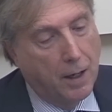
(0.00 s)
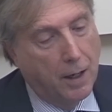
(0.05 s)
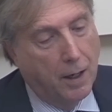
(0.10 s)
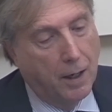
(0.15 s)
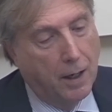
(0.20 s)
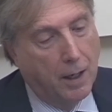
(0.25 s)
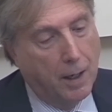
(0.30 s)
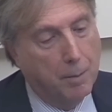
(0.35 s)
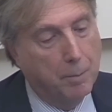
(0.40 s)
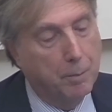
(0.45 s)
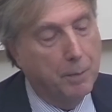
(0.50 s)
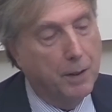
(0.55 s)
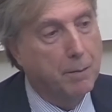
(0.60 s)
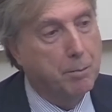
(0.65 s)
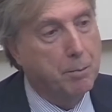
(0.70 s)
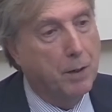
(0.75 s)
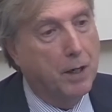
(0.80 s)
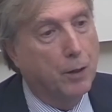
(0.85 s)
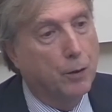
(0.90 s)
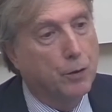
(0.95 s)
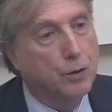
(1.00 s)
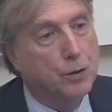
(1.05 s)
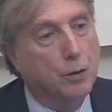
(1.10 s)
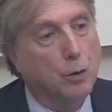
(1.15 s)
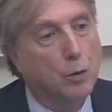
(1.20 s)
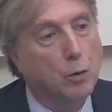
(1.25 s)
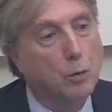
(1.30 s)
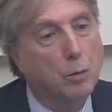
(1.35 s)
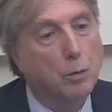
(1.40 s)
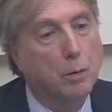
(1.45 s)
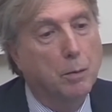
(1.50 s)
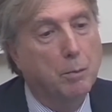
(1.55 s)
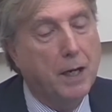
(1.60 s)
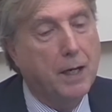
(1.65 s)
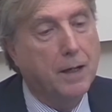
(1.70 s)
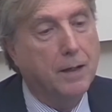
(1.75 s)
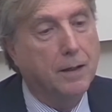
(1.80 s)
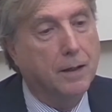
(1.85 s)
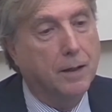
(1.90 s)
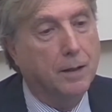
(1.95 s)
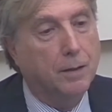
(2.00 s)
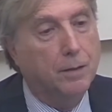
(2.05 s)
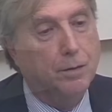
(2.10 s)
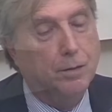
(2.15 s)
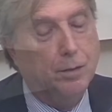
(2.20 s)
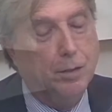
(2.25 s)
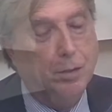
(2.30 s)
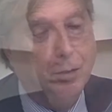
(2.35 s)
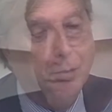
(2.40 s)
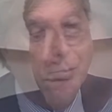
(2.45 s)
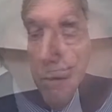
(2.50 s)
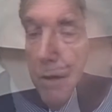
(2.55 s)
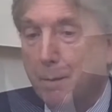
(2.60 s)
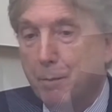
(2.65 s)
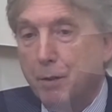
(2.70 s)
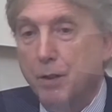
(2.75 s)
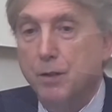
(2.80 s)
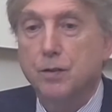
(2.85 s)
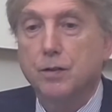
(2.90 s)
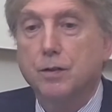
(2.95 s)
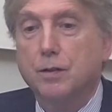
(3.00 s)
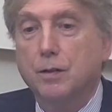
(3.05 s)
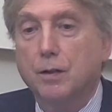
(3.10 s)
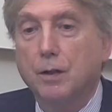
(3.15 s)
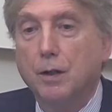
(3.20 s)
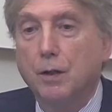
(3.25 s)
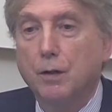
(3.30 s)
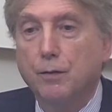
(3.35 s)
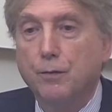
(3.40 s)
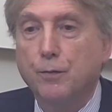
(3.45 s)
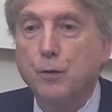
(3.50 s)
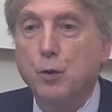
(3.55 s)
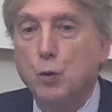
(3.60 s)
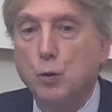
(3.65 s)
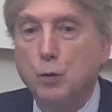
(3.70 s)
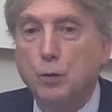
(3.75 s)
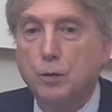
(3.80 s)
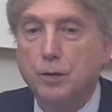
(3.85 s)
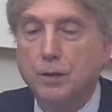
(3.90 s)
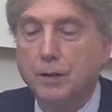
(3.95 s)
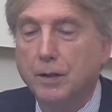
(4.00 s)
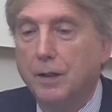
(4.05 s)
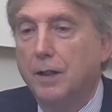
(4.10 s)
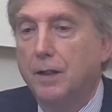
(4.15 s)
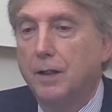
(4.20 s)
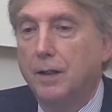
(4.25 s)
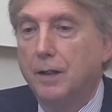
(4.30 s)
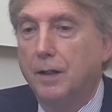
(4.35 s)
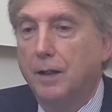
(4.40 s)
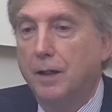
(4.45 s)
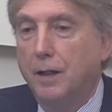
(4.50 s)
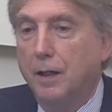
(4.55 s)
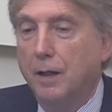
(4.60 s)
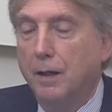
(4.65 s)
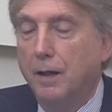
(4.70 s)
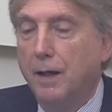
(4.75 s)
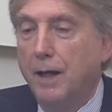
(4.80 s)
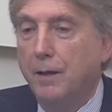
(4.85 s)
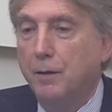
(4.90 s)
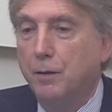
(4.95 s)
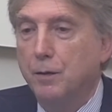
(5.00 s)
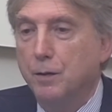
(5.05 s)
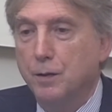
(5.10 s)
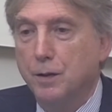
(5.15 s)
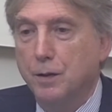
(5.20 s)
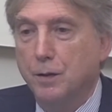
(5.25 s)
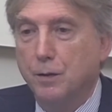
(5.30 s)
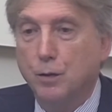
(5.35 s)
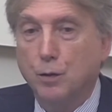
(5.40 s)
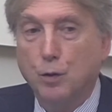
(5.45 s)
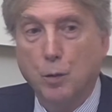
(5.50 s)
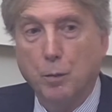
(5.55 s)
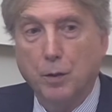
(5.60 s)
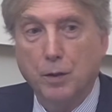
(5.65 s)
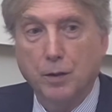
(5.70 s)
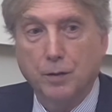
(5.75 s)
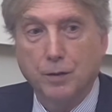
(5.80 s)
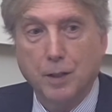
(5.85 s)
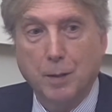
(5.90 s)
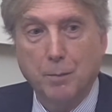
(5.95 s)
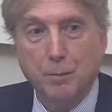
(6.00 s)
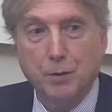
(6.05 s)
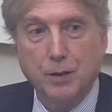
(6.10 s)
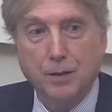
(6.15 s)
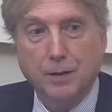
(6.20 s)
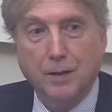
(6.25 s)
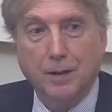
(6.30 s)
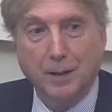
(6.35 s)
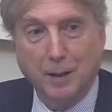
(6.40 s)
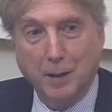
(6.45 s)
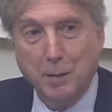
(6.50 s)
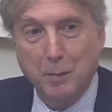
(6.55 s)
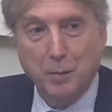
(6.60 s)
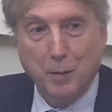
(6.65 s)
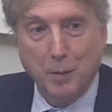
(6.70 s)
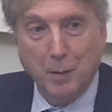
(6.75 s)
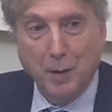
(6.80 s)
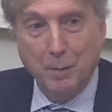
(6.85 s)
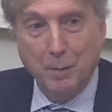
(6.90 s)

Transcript: it may also mean that damaged food enters into human consumption and that may